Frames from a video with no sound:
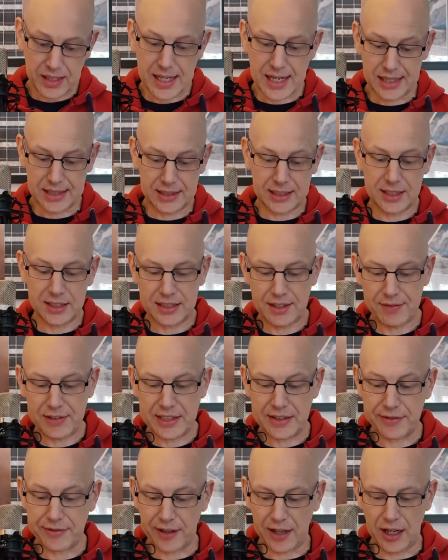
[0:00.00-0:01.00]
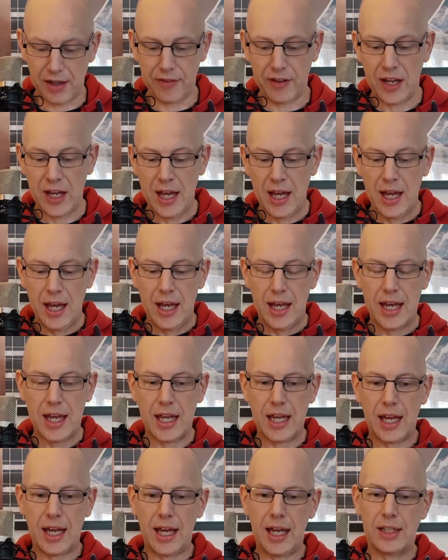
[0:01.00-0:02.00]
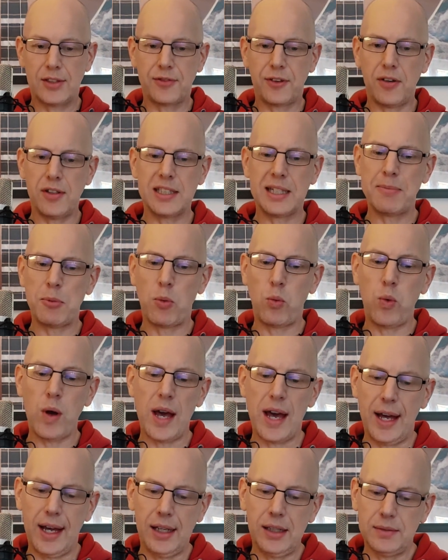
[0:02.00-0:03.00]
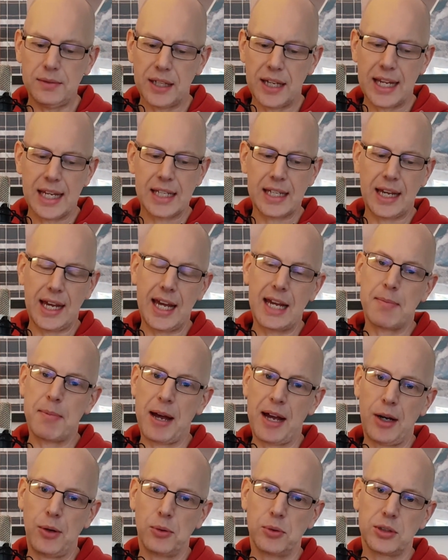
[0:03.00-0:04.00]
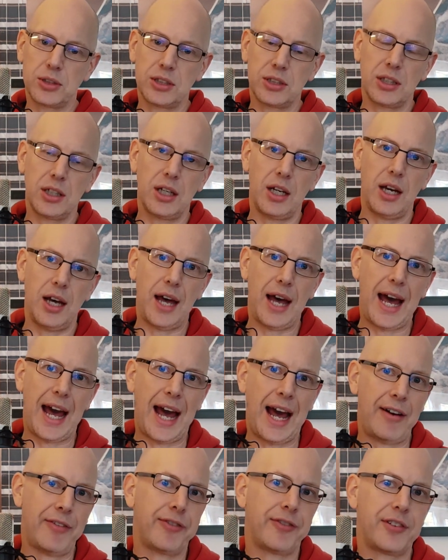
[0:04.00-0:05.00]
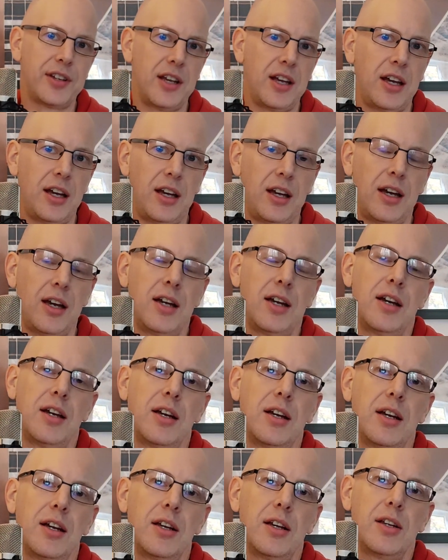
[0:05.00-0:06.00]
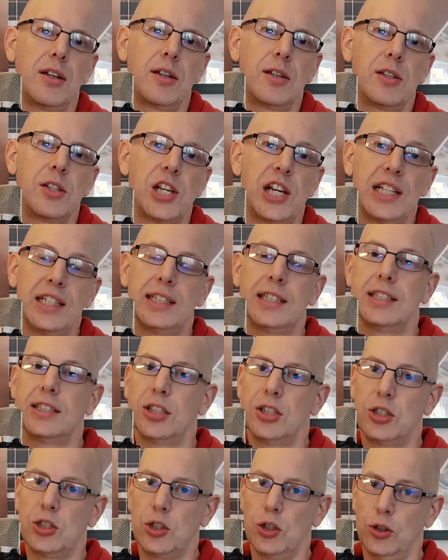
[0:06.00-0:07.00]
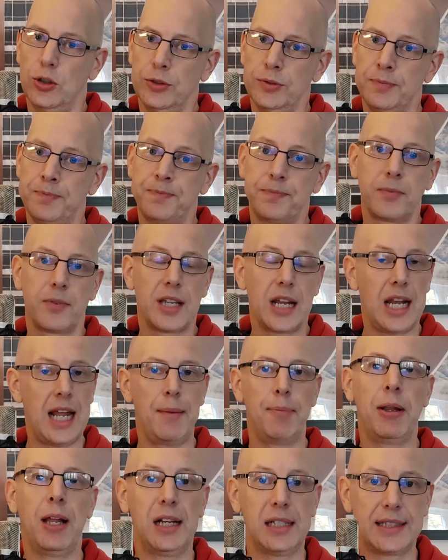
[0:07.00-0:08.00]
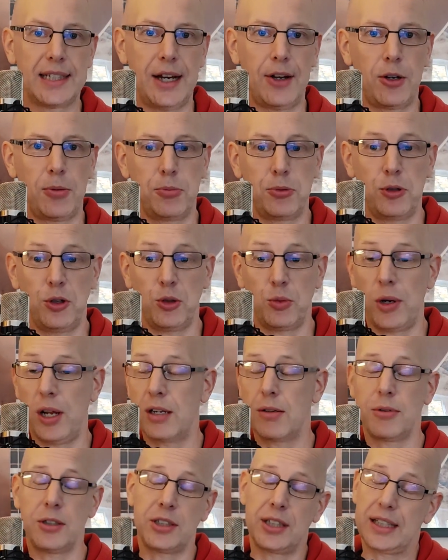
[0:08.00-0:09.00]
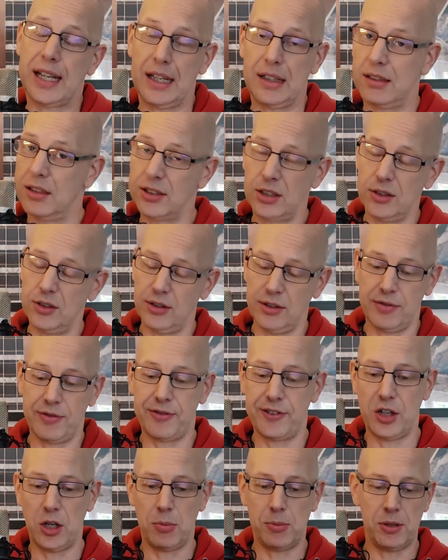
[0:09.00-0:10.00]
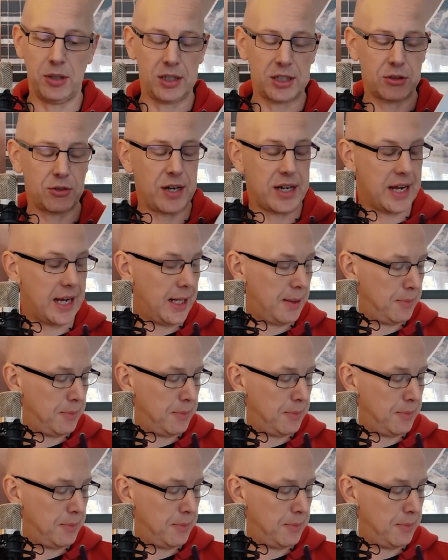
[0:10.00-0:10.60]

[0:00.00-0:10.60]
Yes, 75. As far as I'm aware, it came out after Genesis had done The Lamb Lies Down on Broadway, which again is another phenomenally great